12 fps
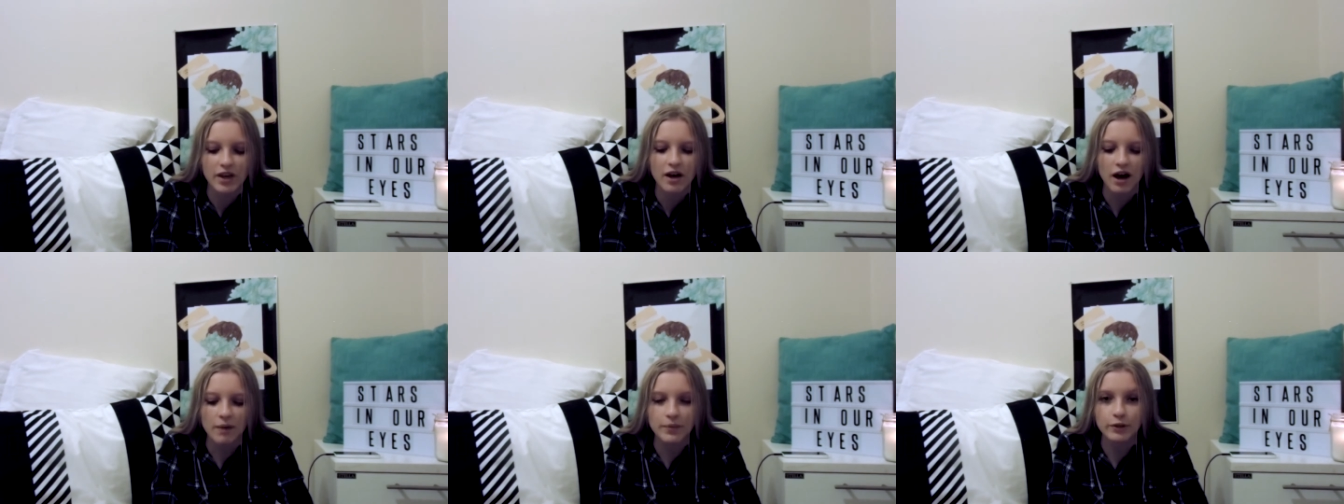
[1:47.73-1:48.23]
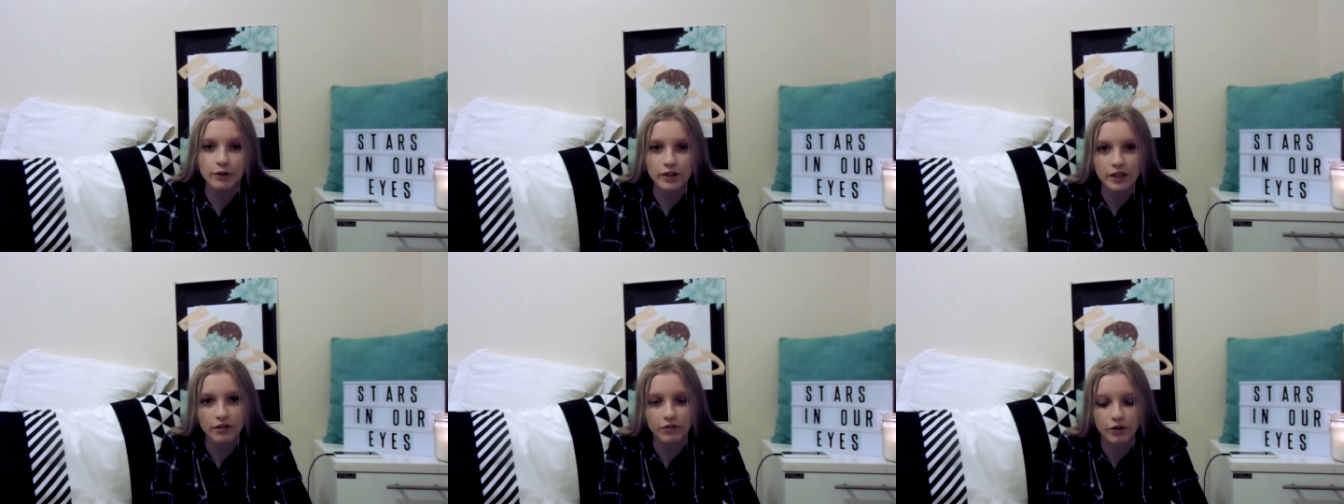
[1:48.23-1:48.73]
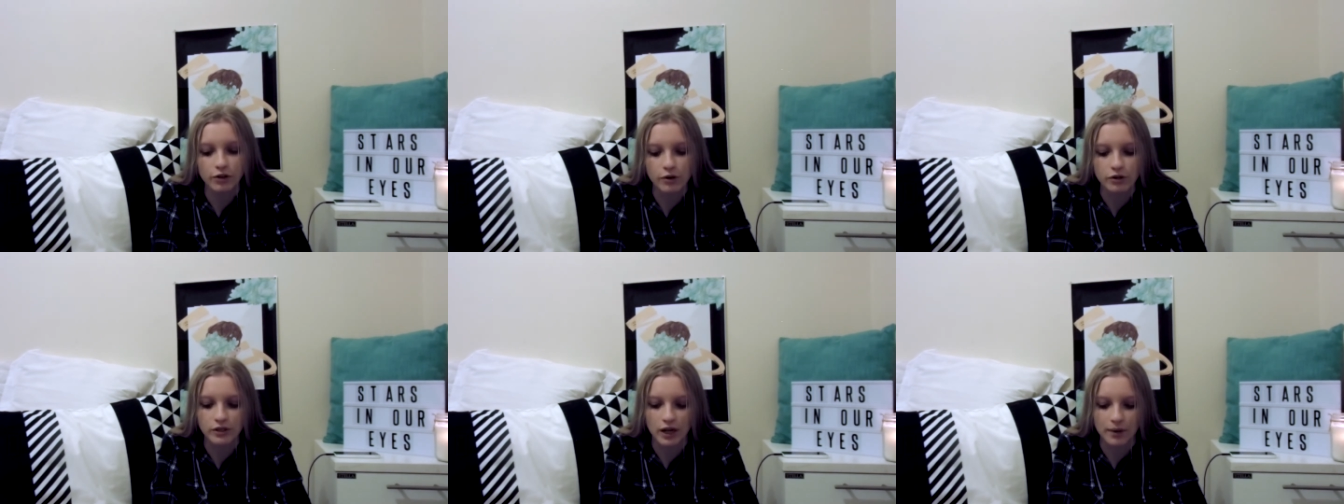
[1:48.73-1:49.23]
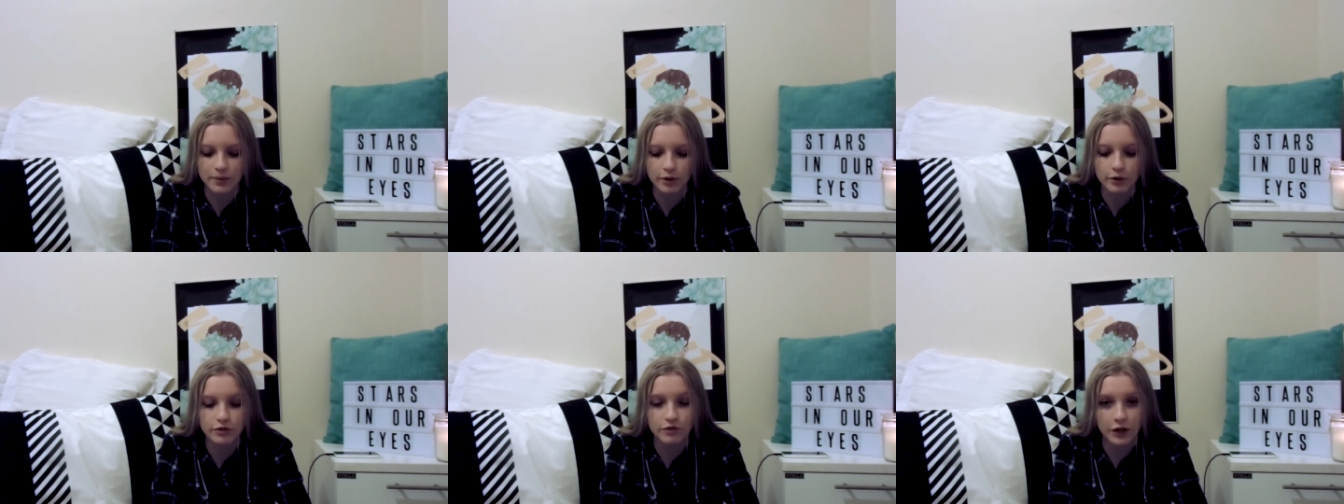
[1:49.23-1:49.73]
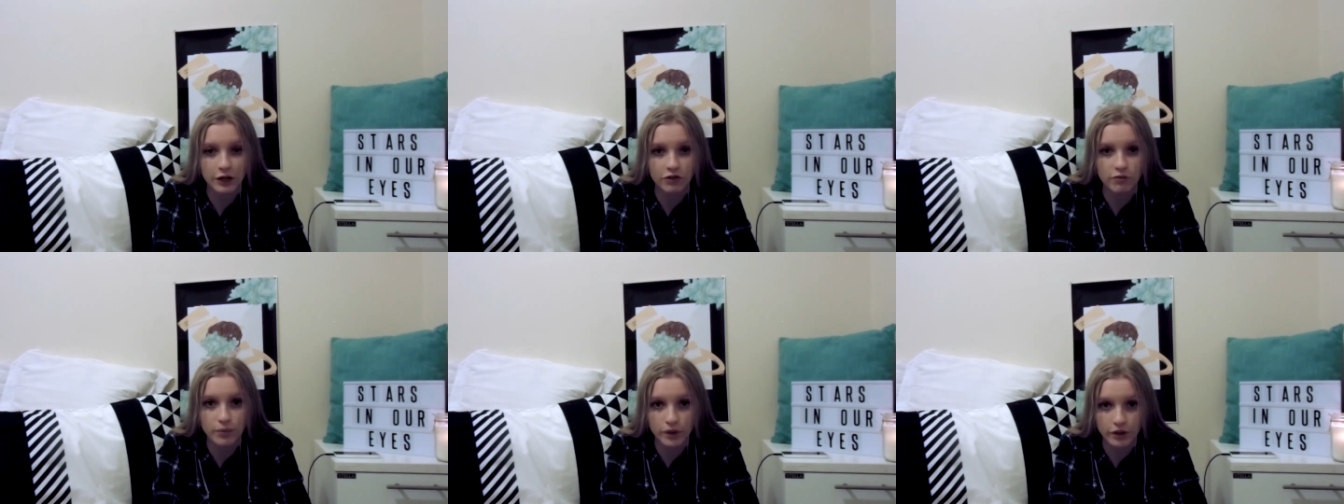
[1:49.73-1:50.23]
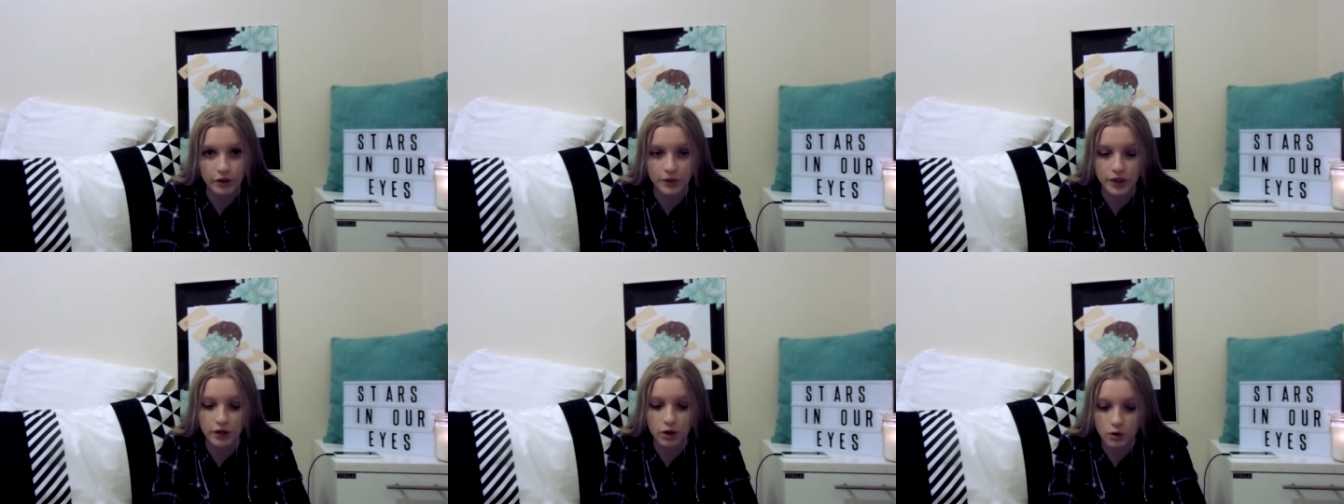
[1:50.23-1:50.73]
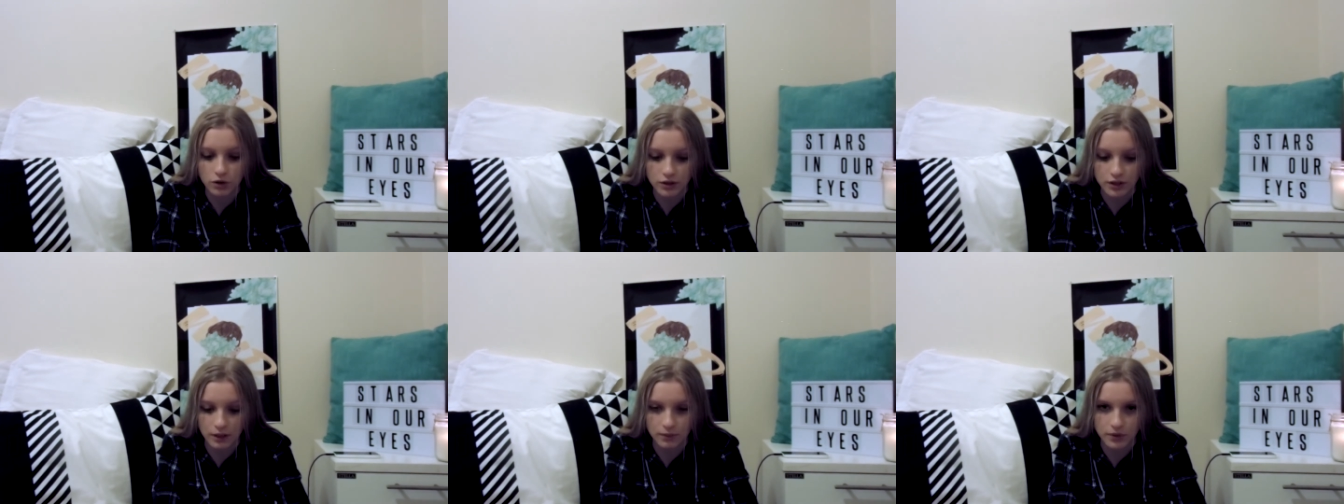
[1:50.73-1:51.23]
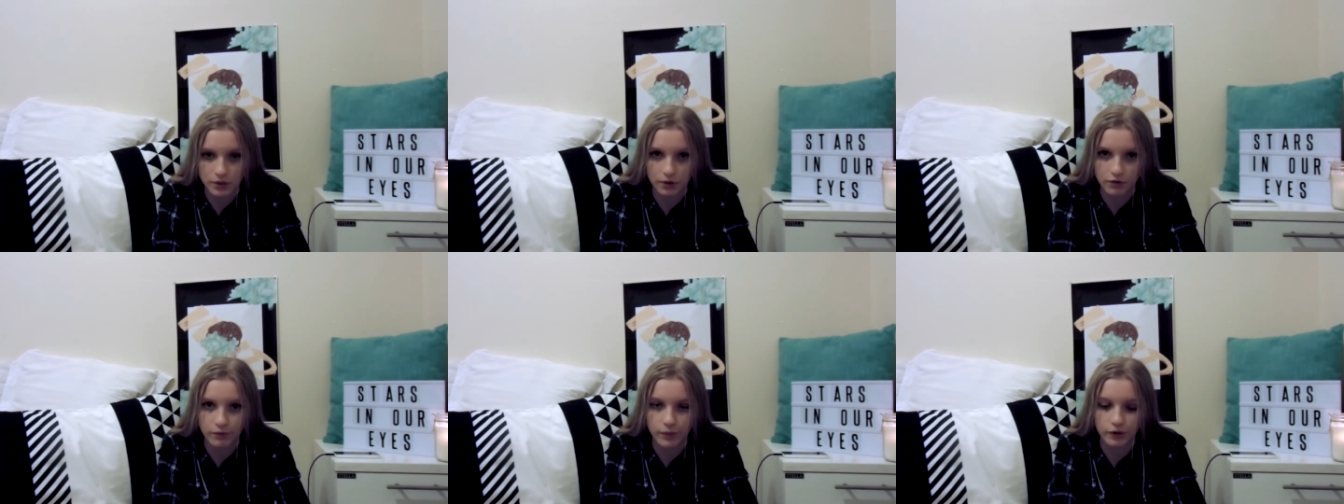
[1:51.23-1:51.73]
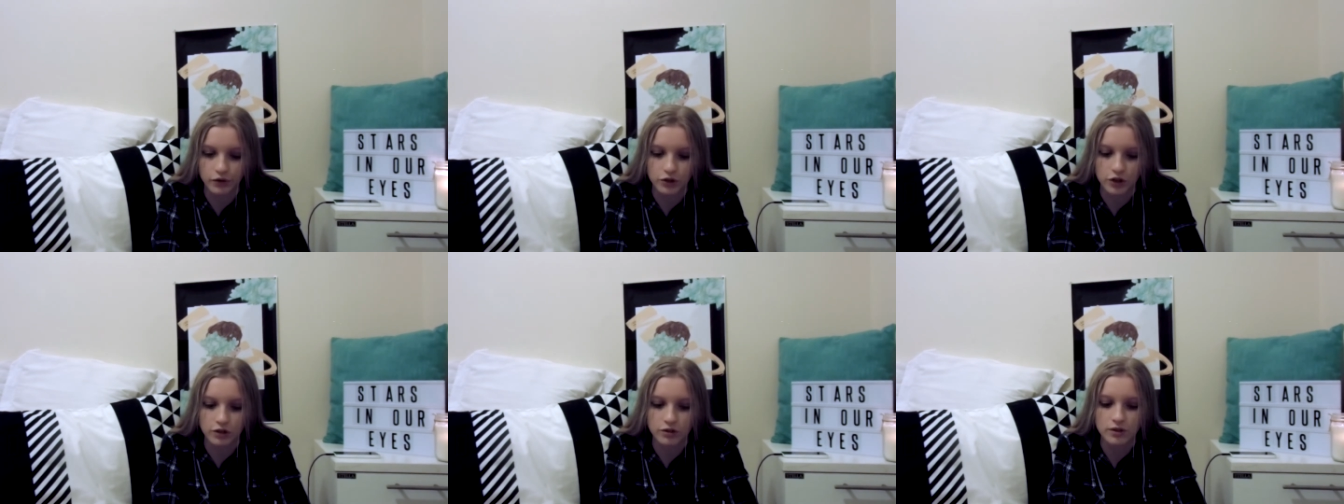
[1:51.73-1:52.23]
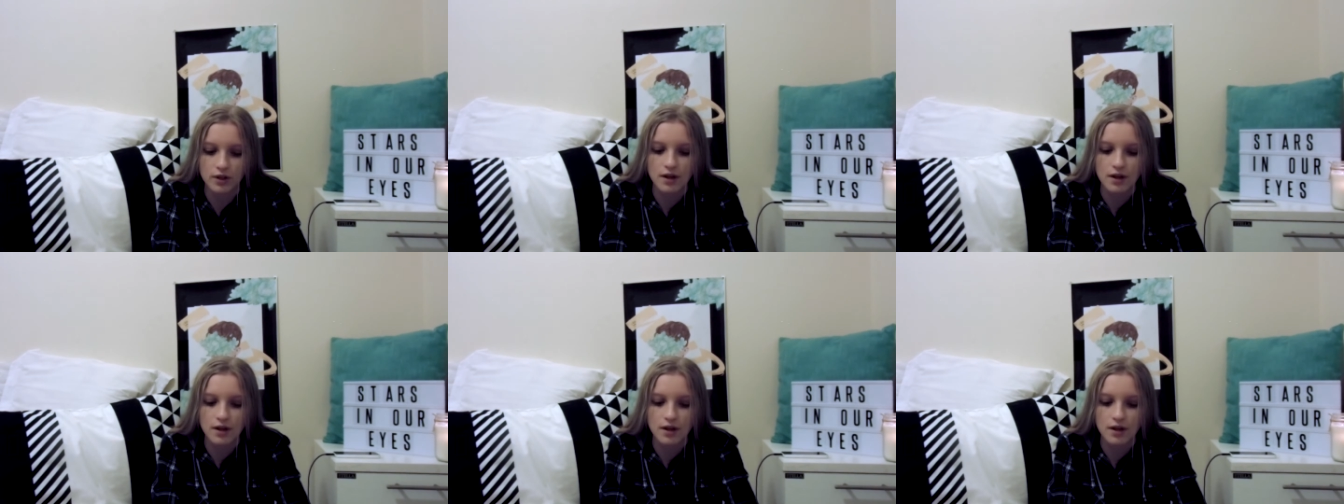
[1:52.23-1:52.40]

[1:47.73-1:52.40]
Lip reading: I've been looking at it for a long time, so I was very familiar with the concept of bullet journals,